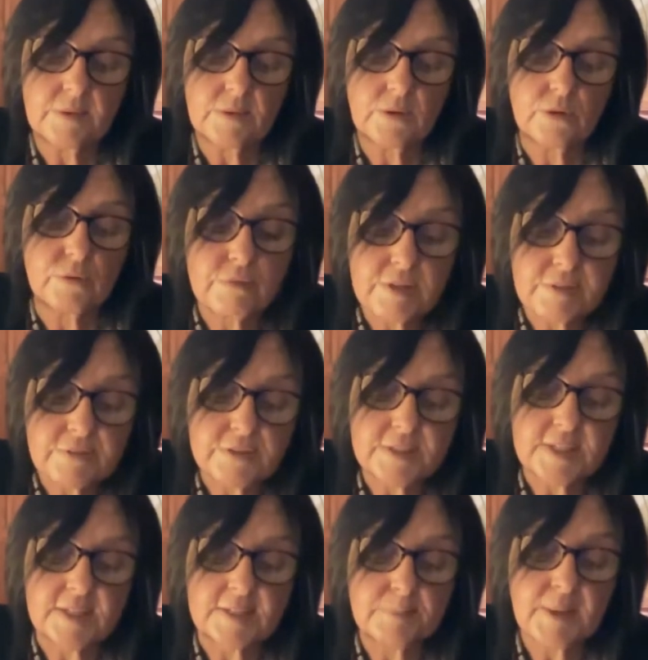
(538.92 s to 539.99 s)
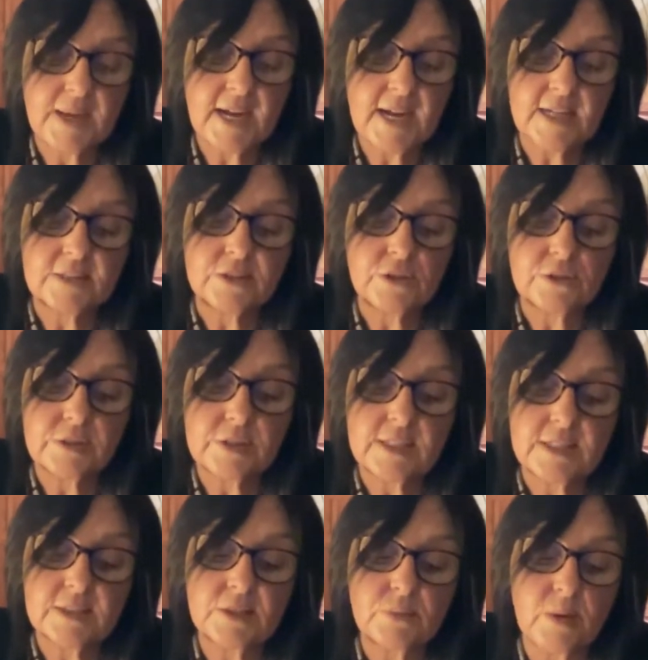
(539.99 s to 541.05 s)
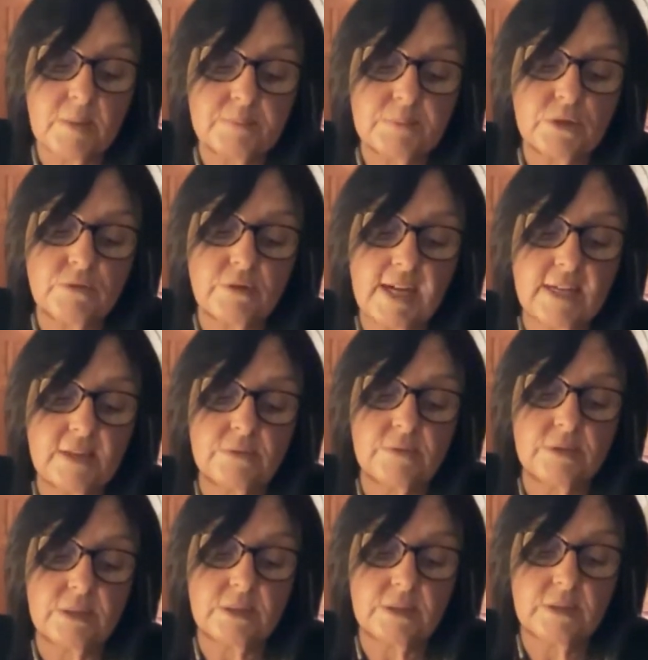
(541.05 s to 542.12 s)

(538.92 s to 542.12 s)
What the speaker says: Or rivers as paths guzzling swamped ground,